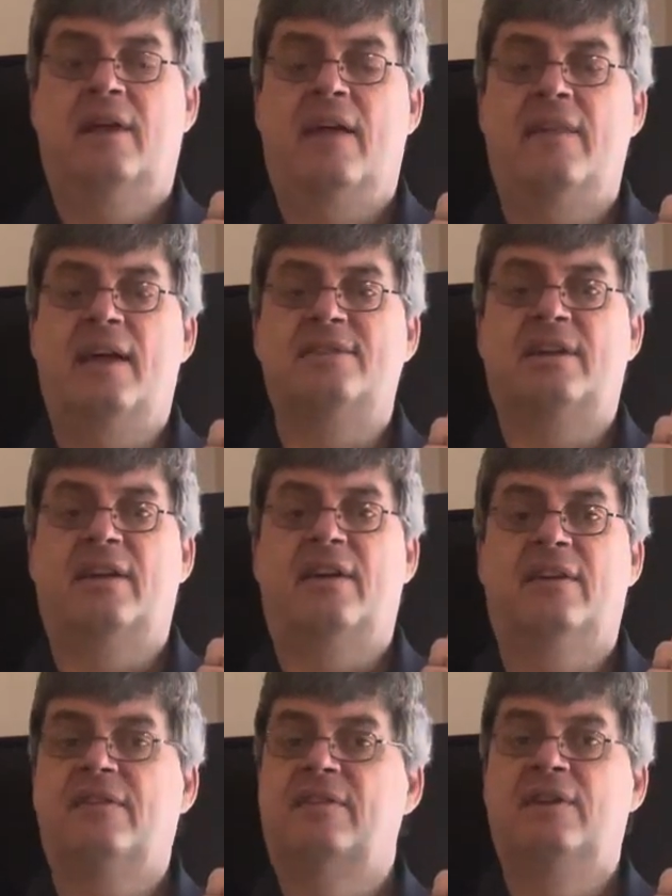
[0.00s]
And that's
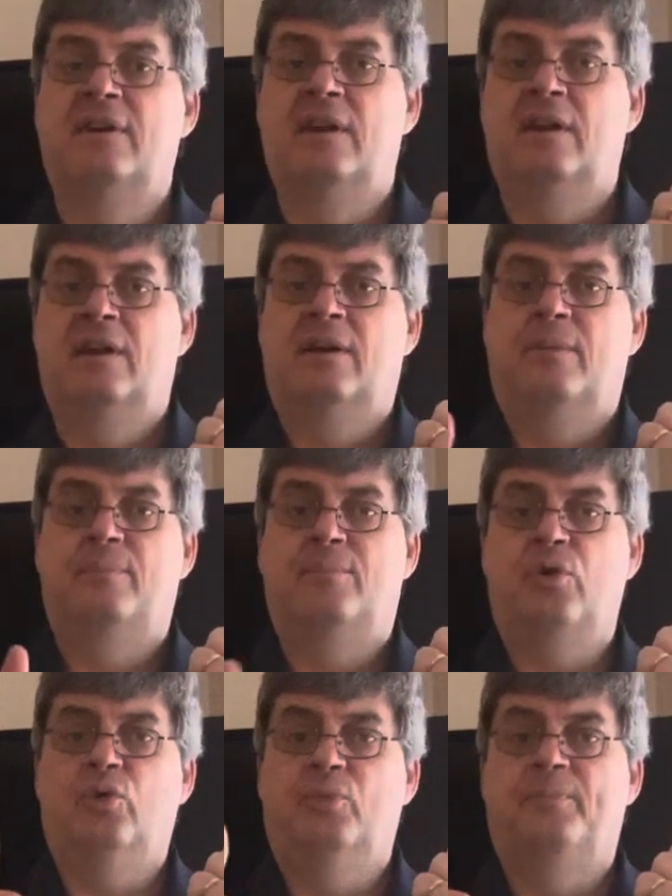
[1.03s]
gonna,
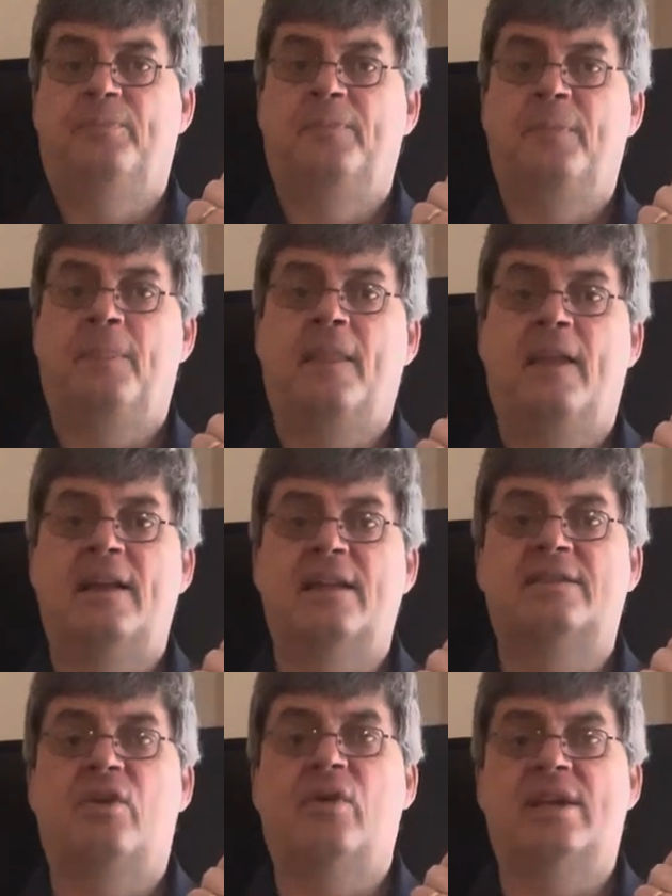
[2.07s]
boom,
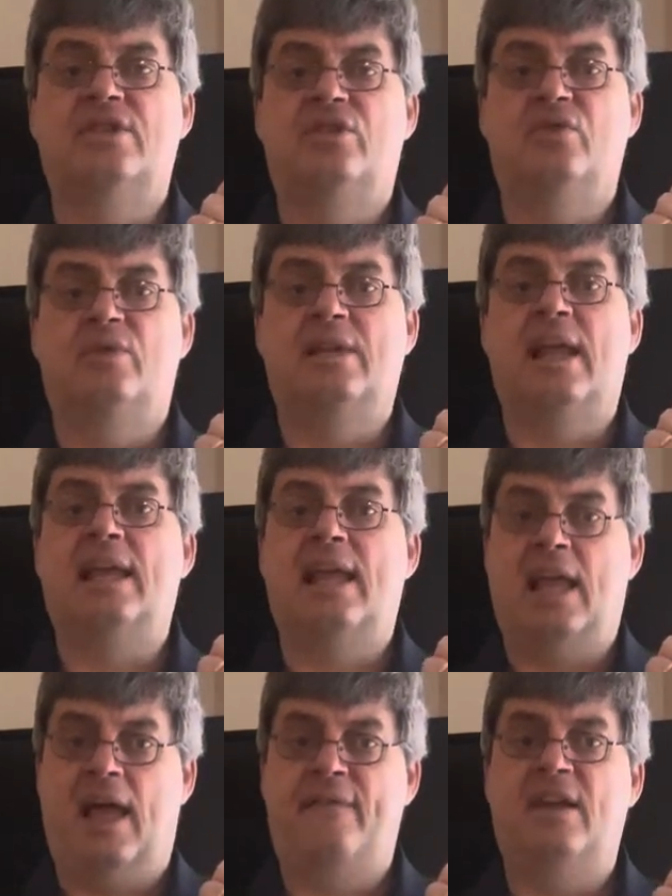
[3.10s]
it's going to
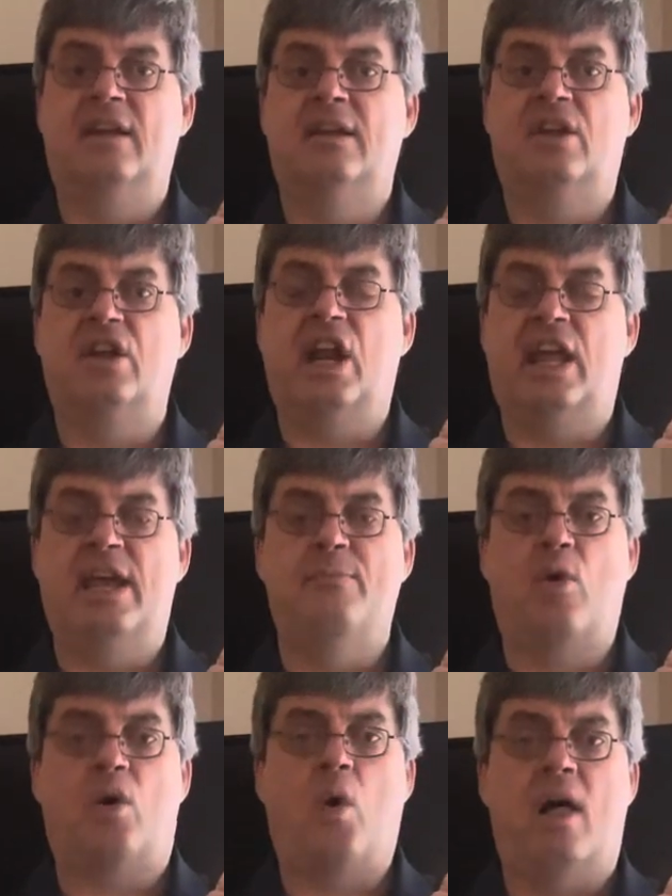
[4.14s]
have you're gonna hit
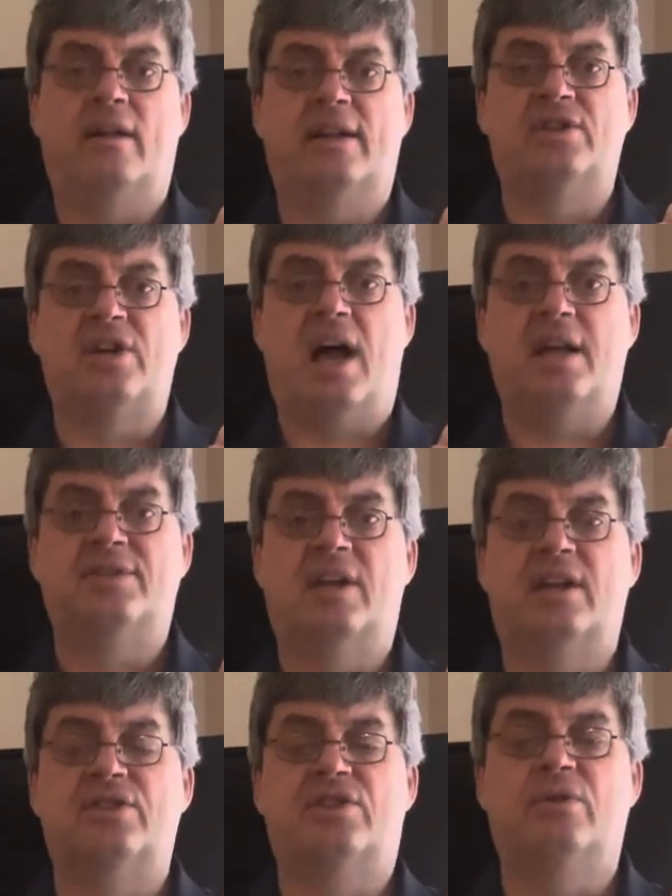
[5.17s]
more quality shots, you're
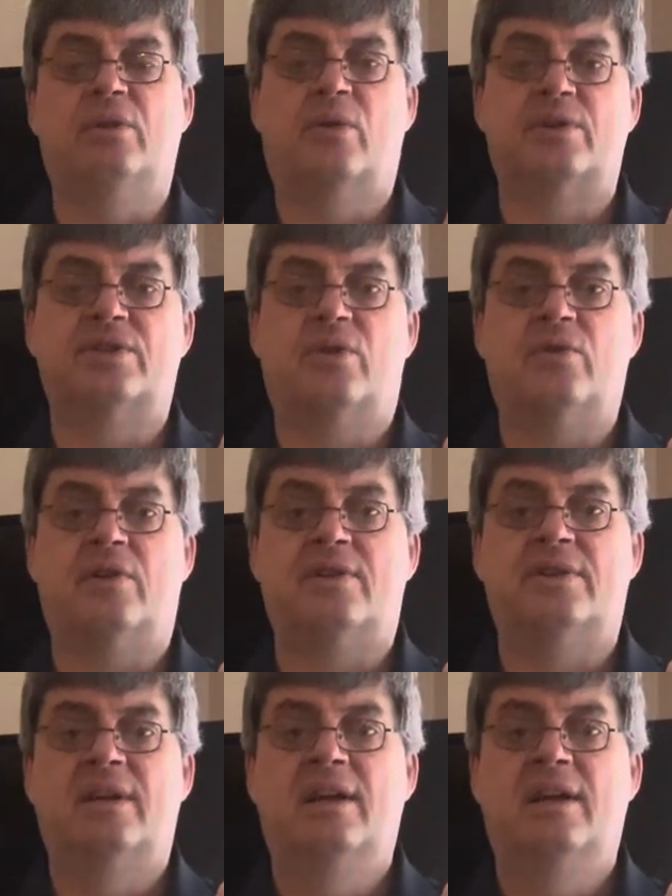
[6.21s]
gonna shoot lower scores,